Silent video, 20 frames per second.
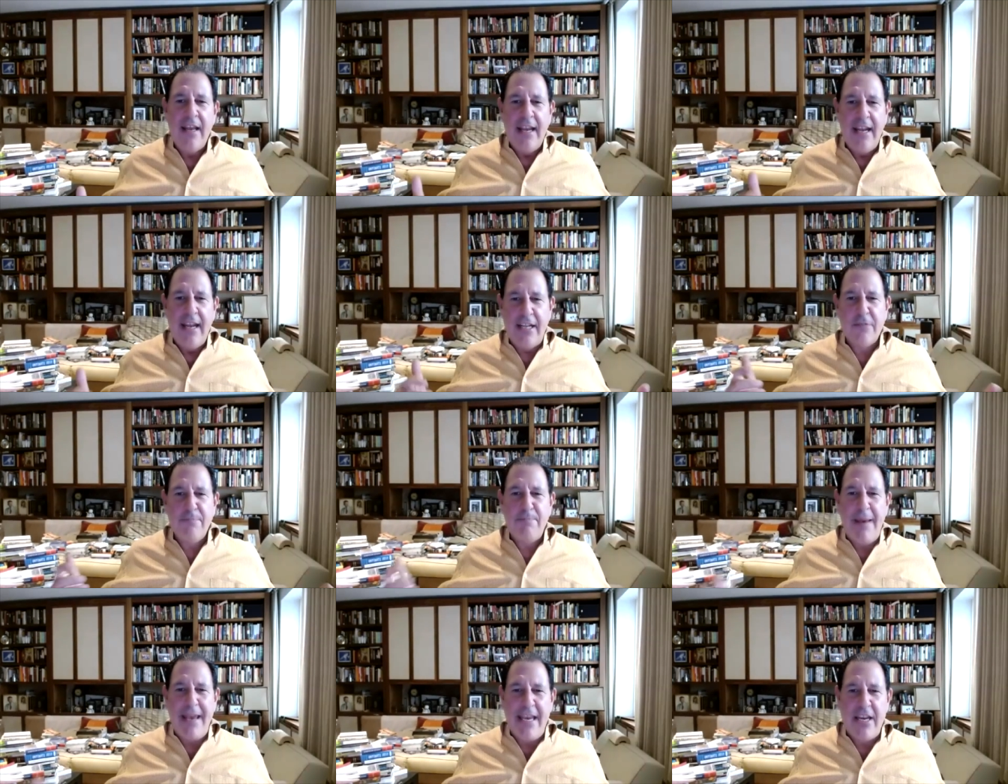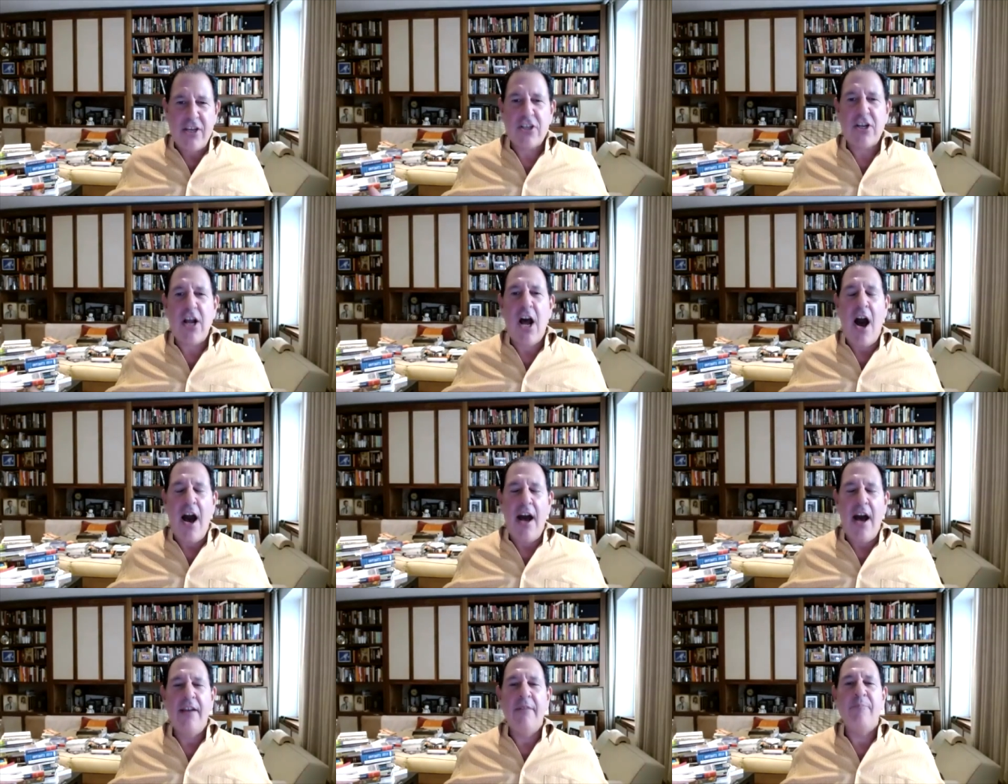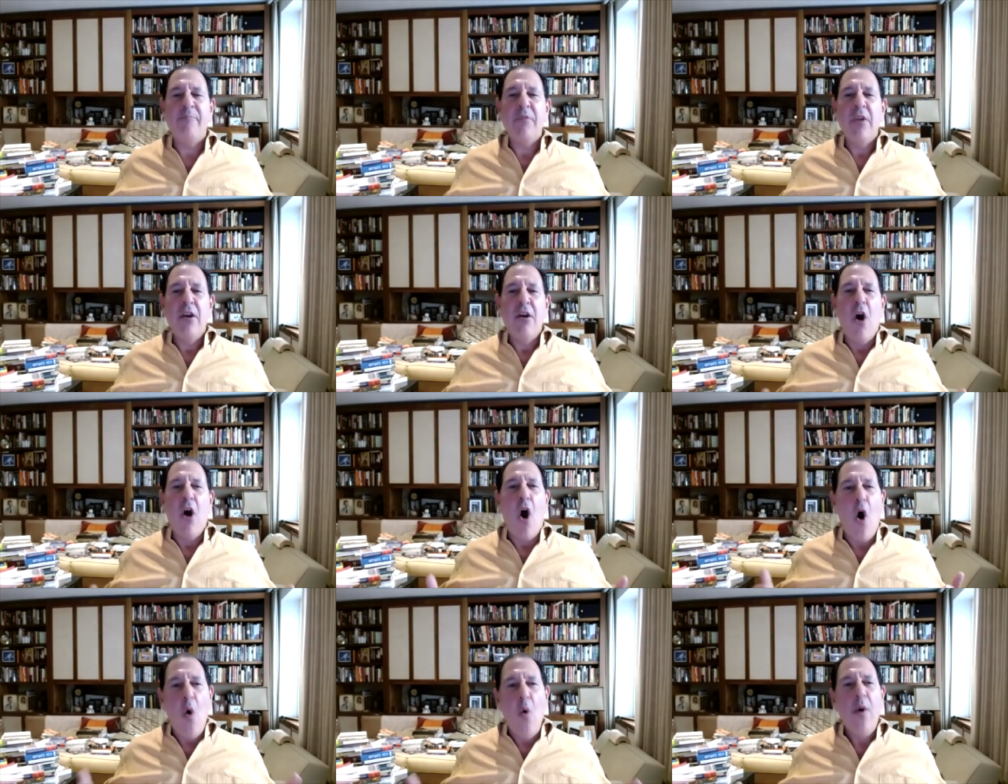it's based on
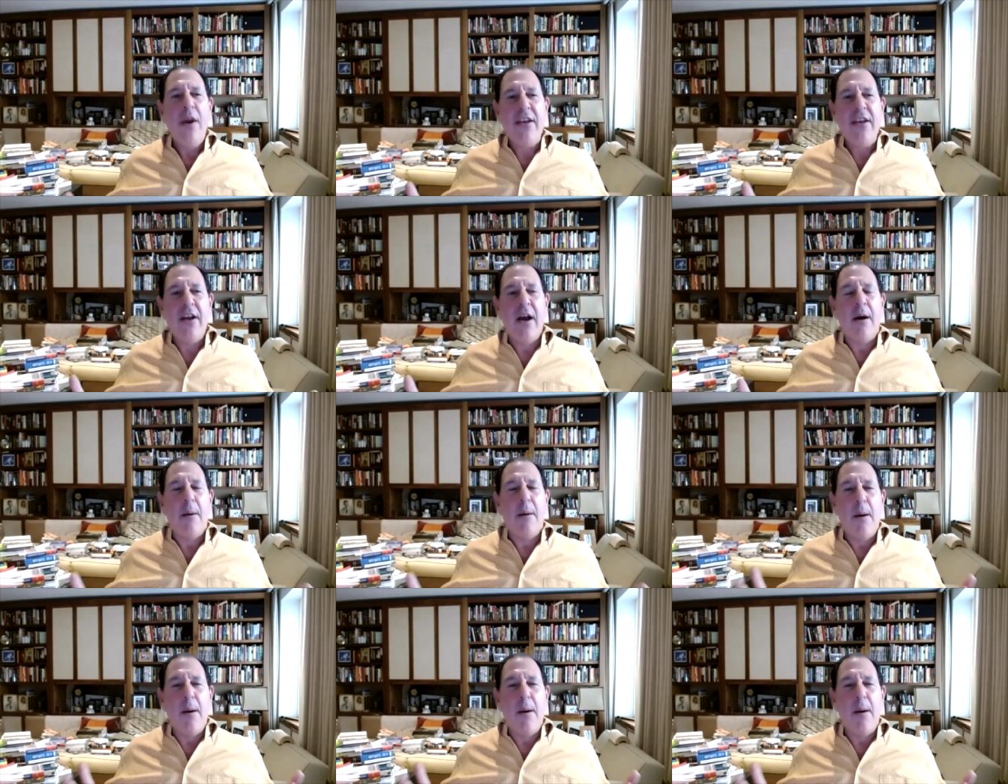always uh,